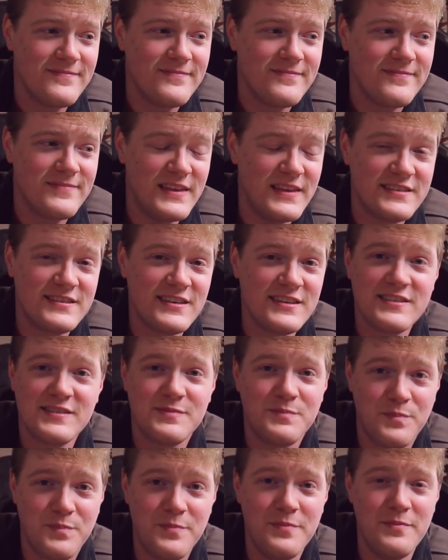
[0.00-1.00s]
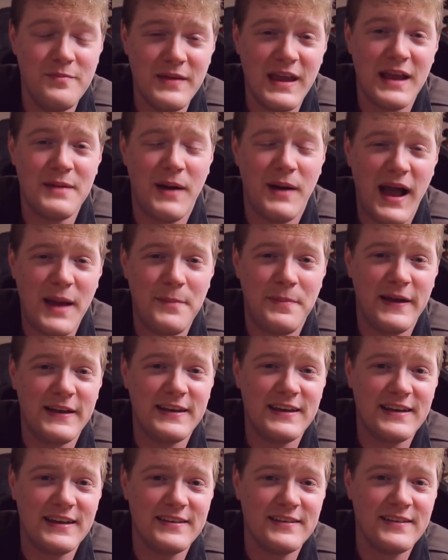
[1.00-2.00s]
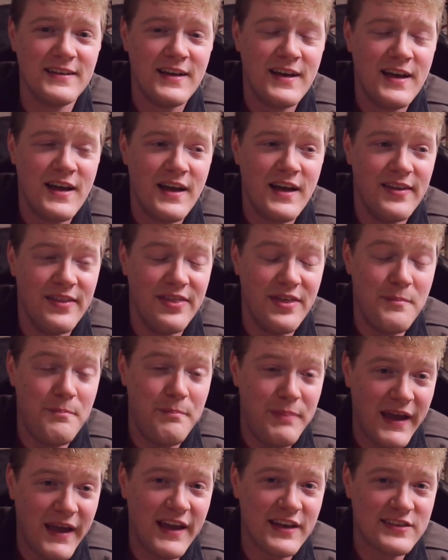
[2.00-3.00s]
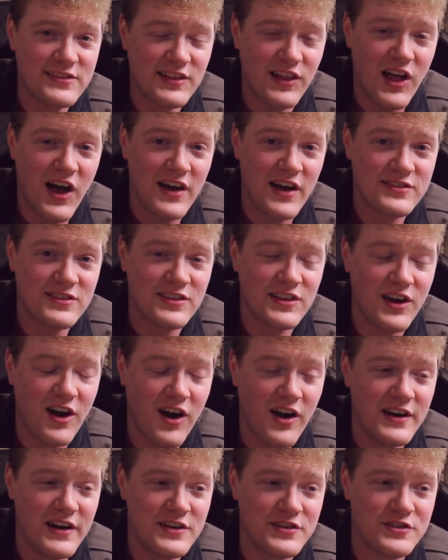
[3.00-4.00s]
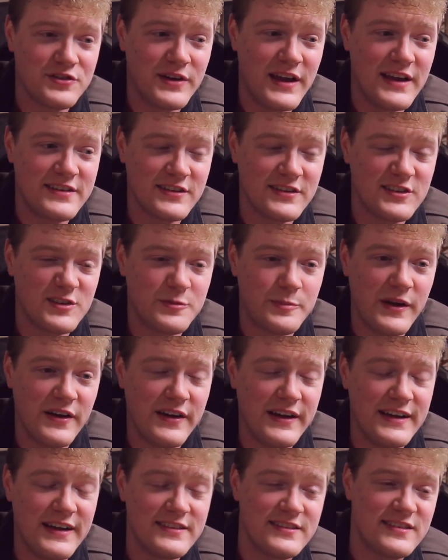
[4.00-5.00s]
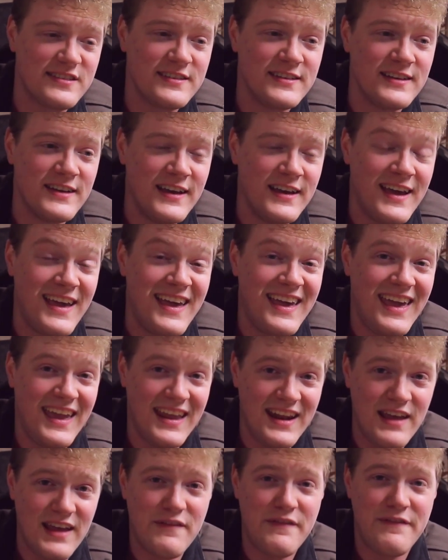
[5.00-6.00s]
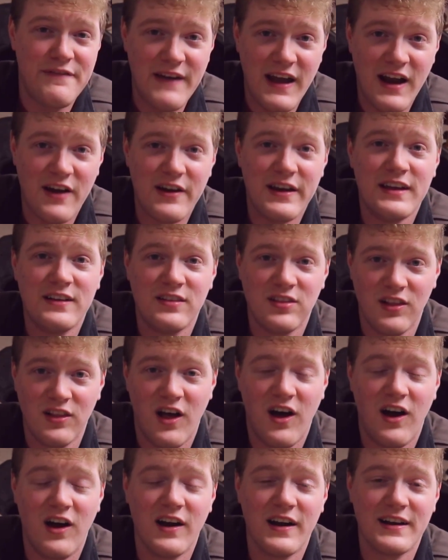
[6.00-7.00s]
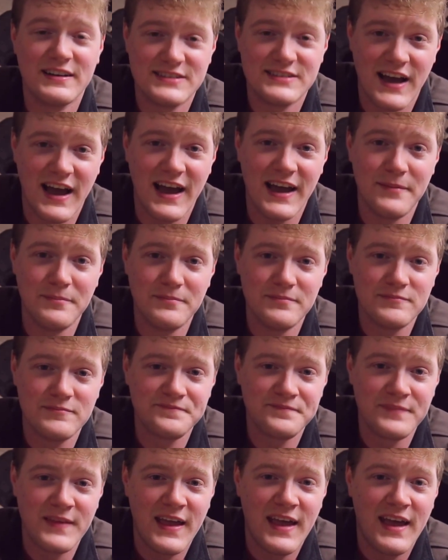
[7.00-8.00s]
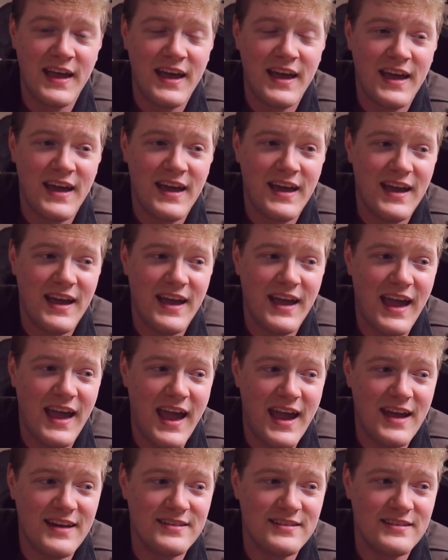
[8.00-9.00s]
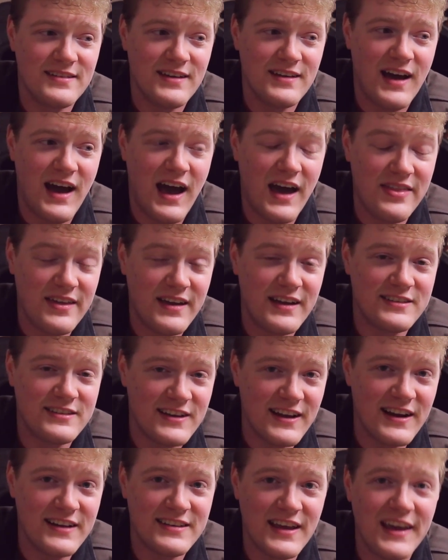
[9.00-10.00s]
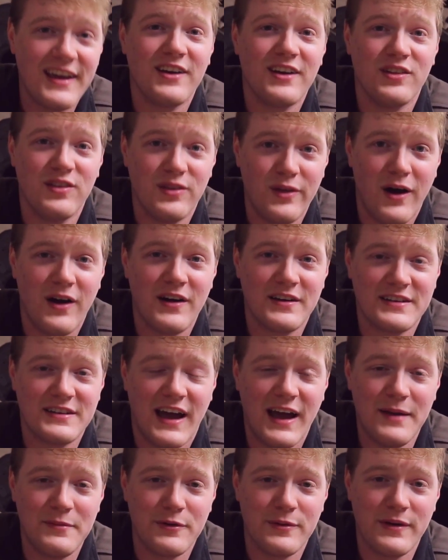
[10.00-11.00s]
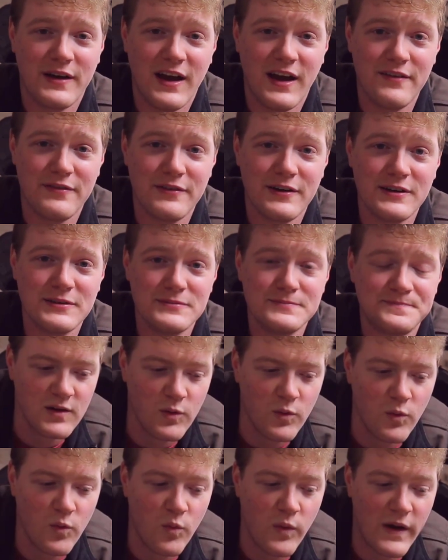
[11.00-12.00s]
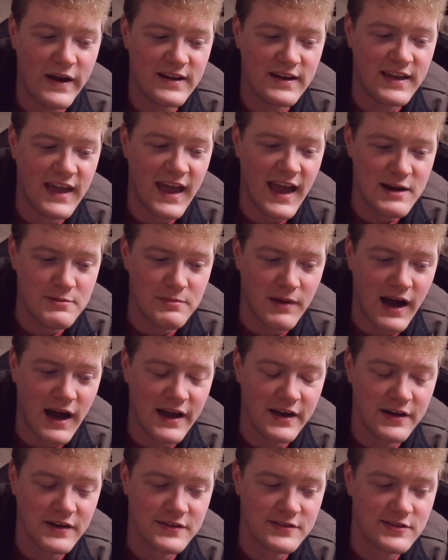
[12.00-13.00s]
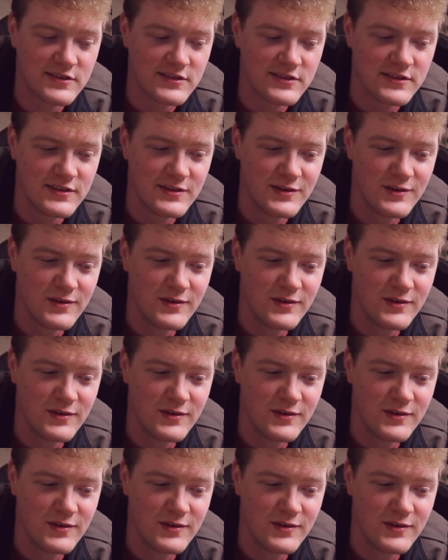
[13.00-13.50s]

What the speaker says: This is, in my opinion, the biggest loss the car industry has experienced in a very long time. And I think it's gonna take a long time to recover. When Ken Miles